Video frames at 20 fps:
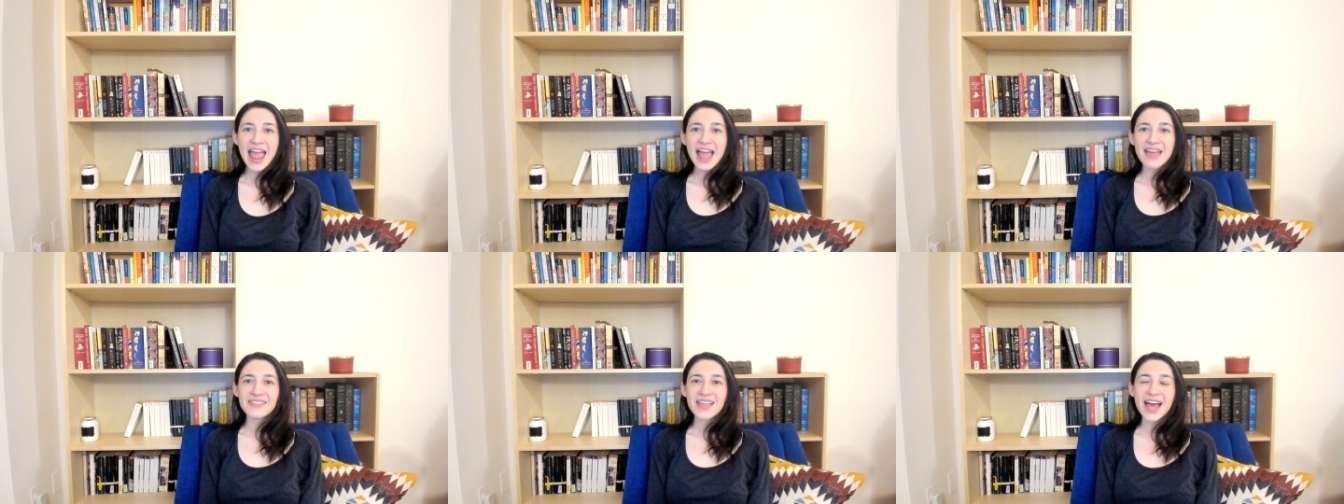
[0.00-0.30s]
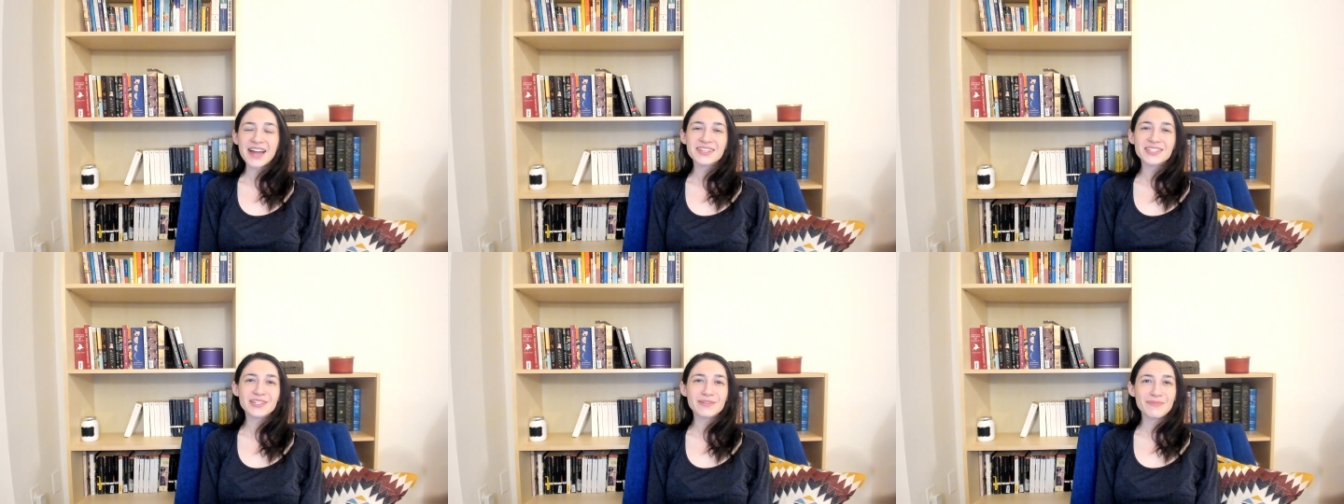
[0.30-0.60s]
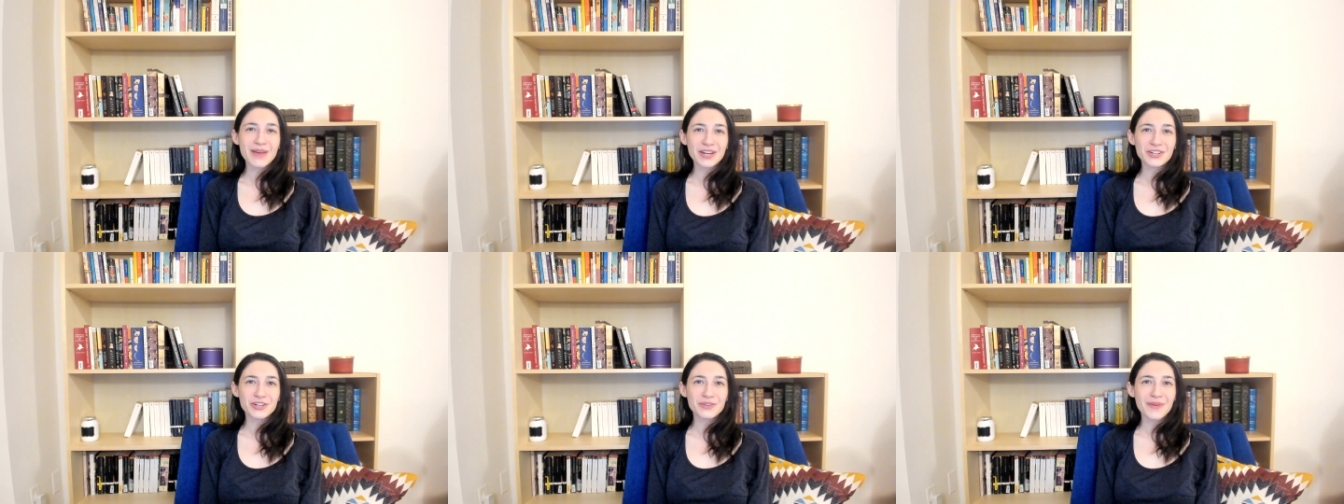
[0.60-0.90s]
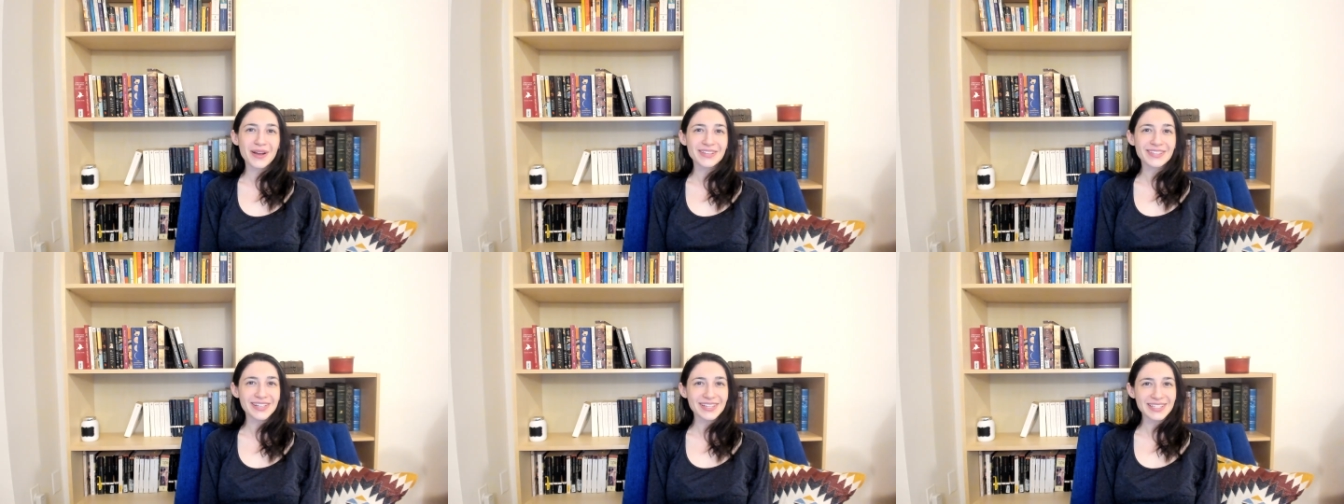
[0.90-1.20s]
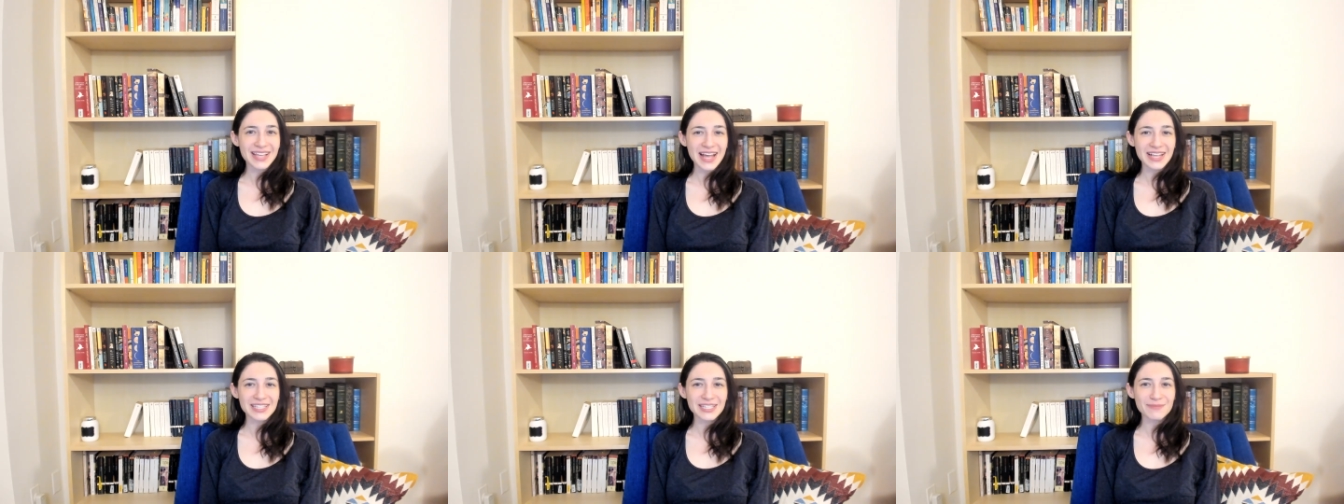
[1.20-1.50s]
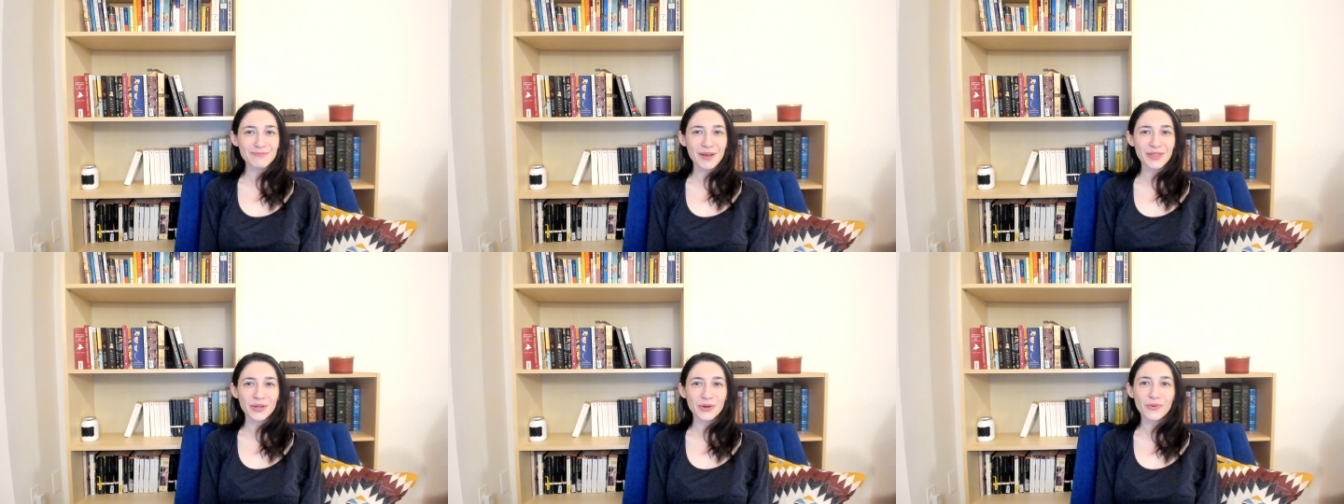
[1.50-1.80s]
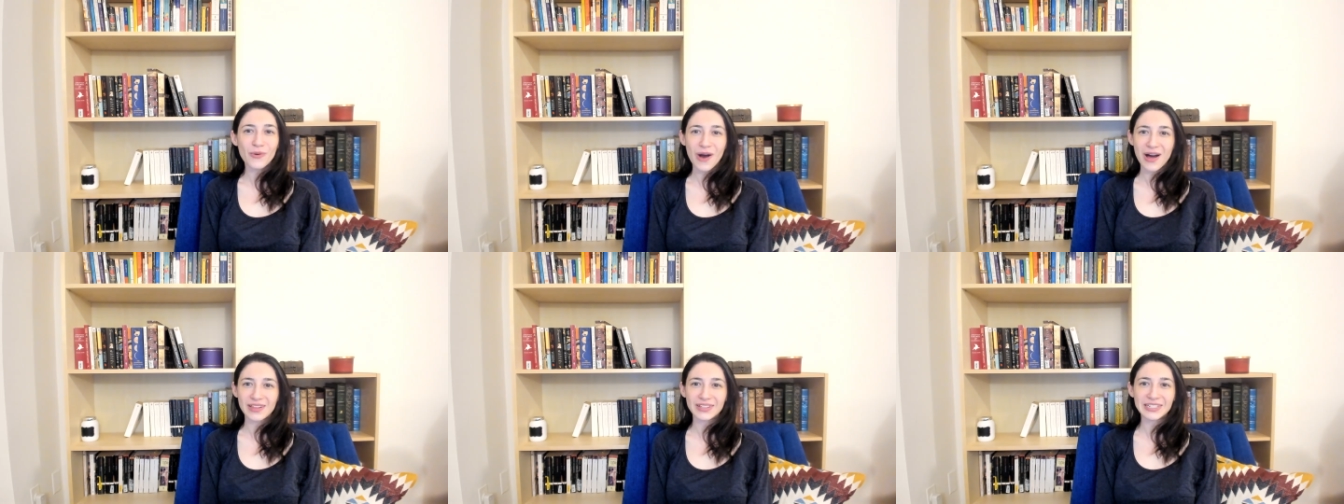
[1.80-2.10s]
and that is to measure my success by the
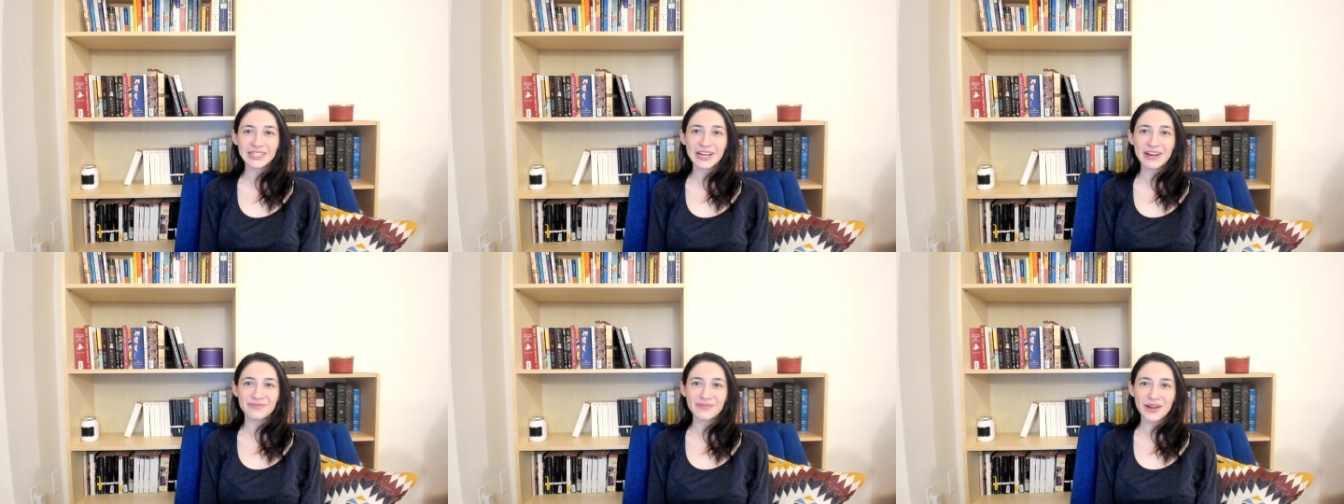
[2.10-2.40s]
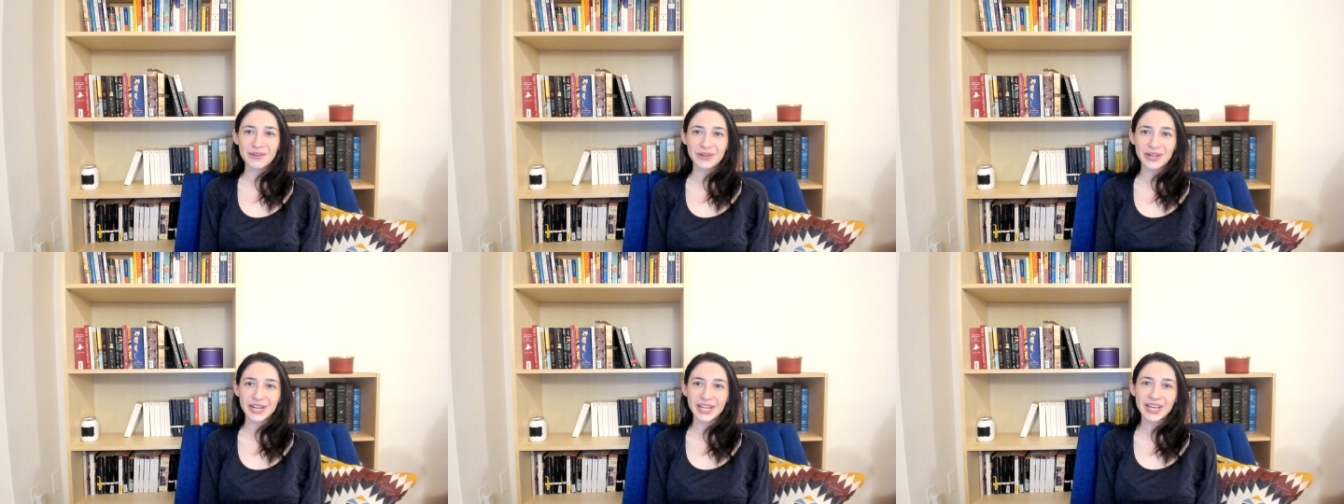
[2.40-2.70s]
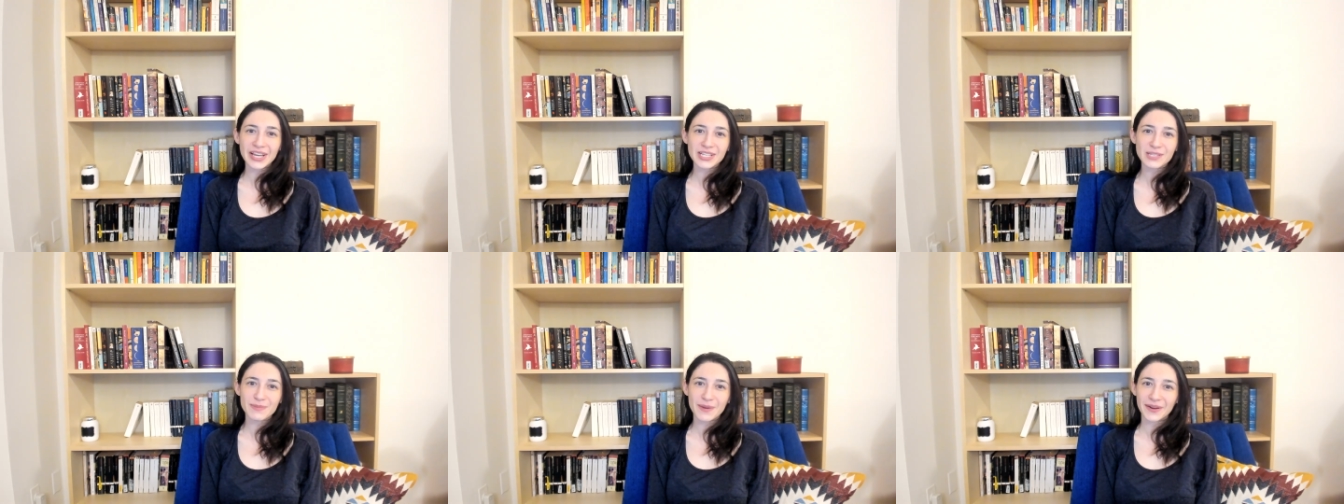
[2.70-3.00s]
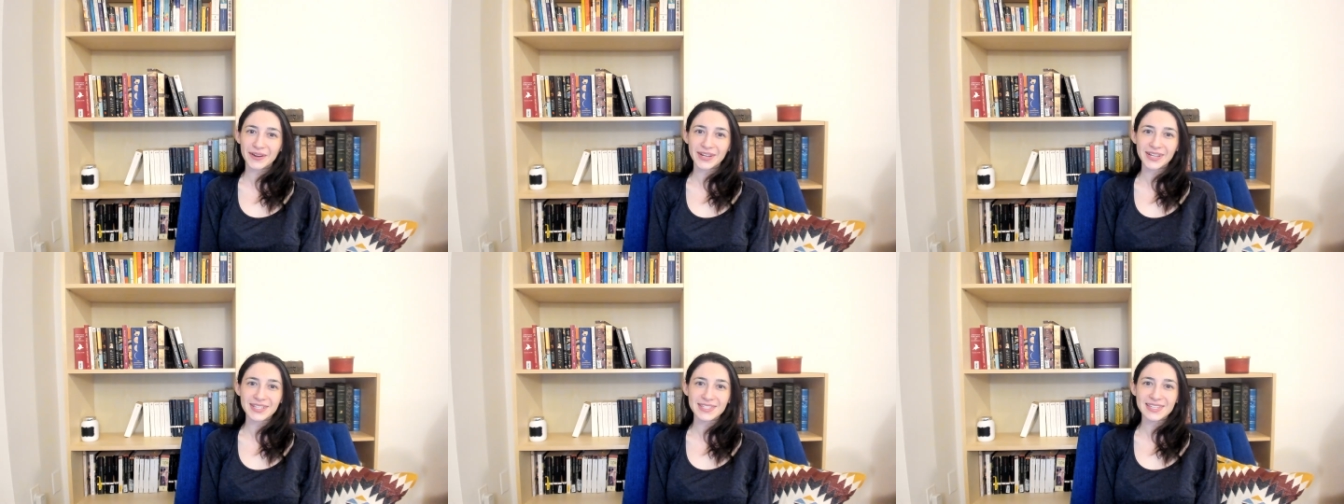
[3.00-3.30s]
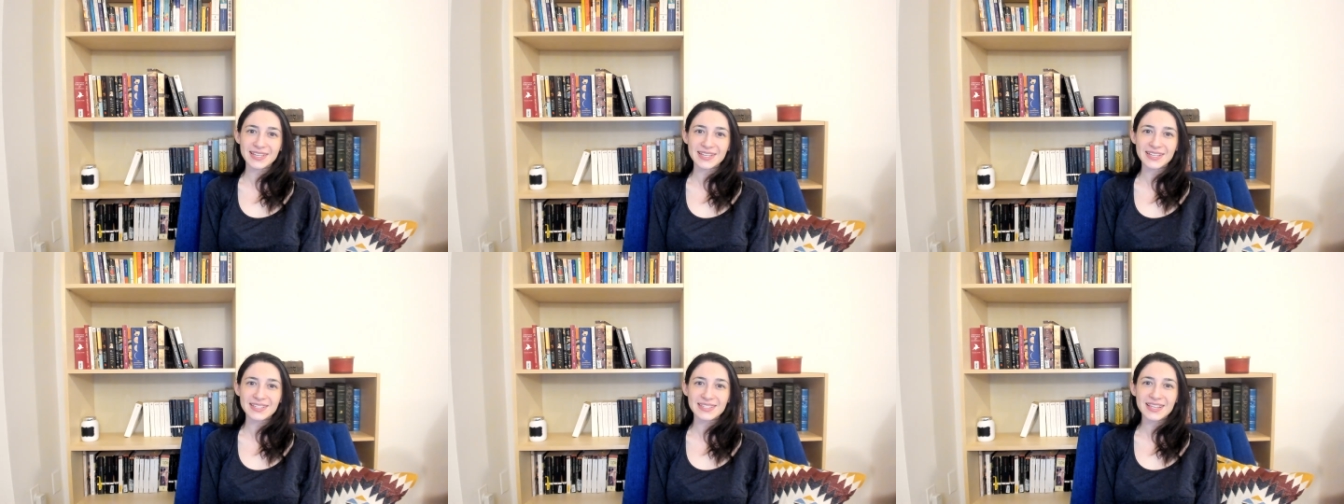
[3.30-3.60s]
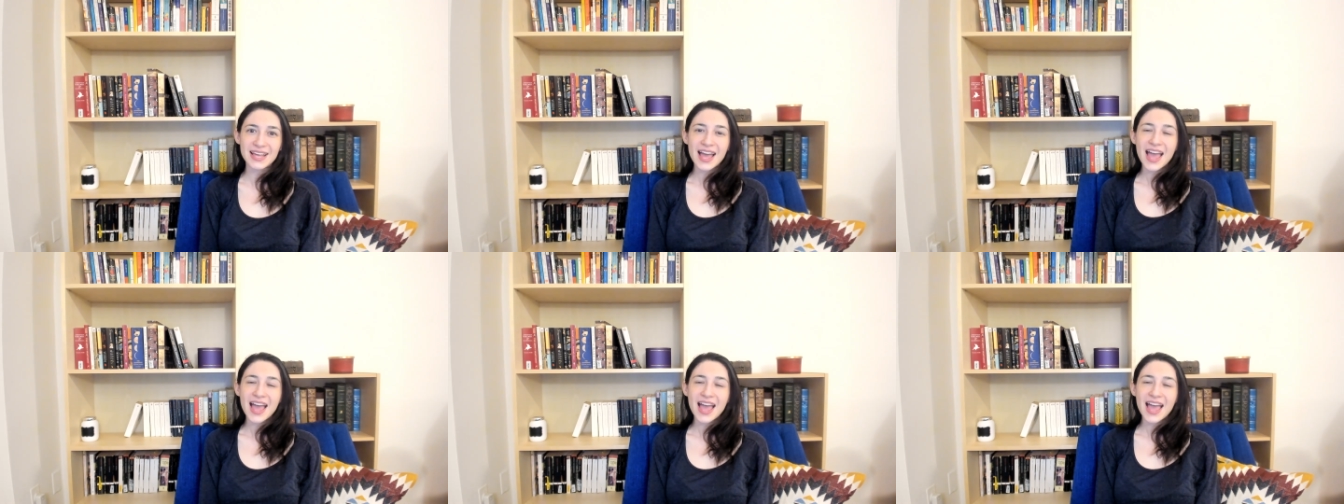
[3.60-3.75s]
quality of my reading experiences